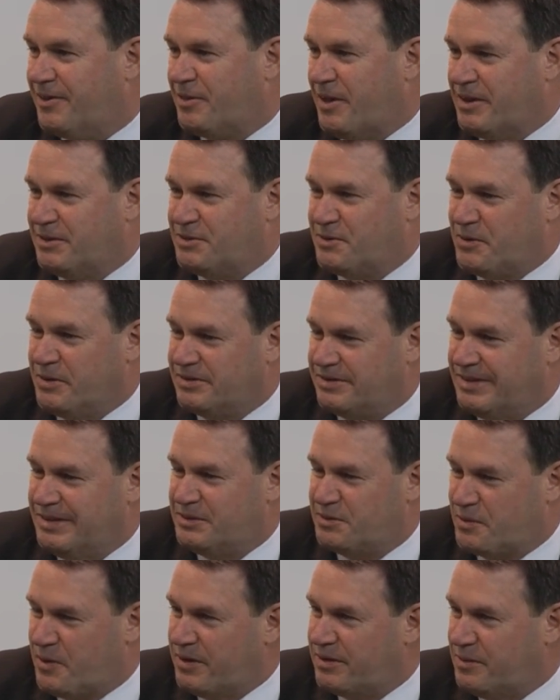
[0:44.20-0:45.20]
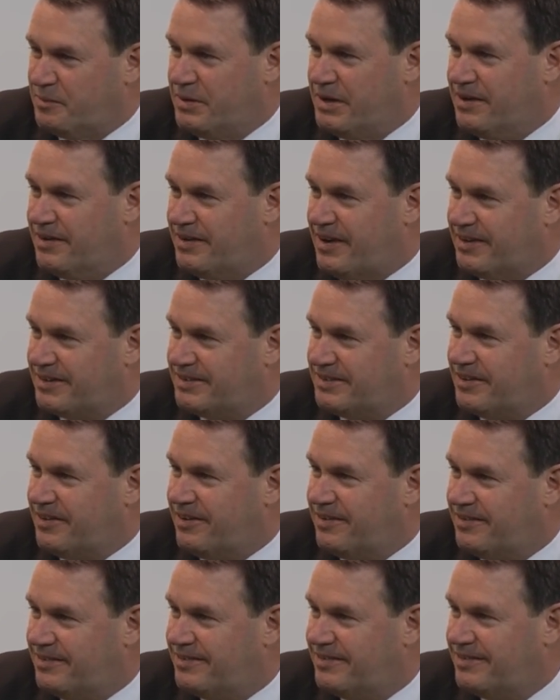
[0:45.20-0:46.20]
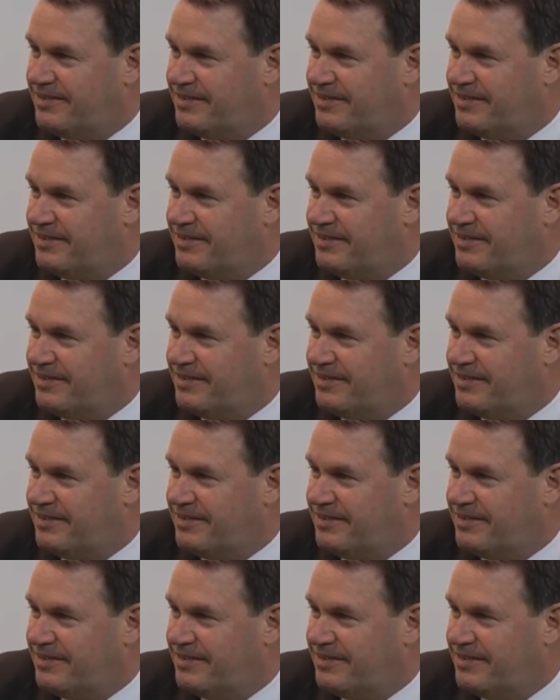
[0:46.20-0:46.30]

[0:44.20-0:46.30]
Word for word: Uh, thanks, Christy. It's great to be here at Hexagon.